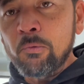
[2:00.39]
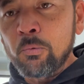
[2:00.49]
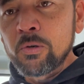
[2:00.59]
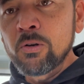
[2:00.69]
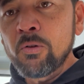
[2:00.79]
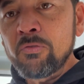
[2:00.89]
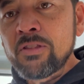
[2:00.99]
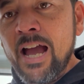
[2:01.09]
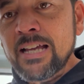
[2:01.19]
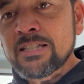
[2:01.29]
real
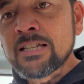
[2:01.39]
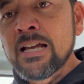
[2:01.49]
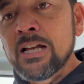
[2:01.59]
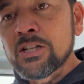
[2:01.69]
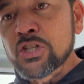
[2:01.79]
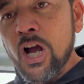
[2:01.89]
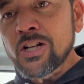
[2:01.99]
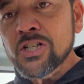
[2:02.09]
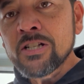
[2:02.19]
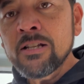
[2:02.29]
nice
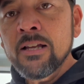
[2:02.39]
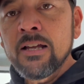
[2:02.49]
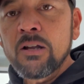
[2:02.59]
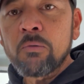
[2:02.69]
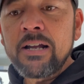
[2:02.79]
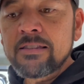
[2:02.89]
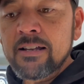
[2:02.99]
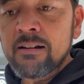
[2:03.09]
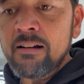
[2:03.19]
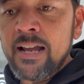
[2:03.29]
junction right
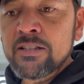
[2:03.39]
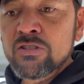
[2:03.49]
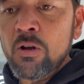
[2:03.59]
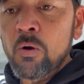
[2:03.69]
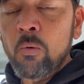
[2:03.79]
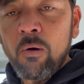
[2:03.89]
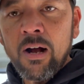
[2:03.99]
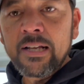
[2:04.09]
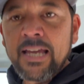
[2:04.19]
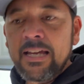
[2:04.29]
there. And so
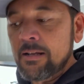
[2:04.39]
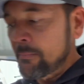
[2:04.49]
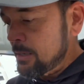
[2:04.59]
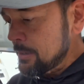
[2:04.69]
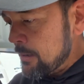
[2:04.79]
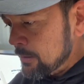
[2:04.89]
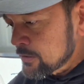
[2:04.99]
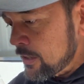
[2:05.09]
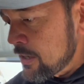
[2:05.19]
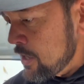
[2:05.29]
again, I'm gonna be able
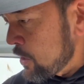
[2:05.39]
to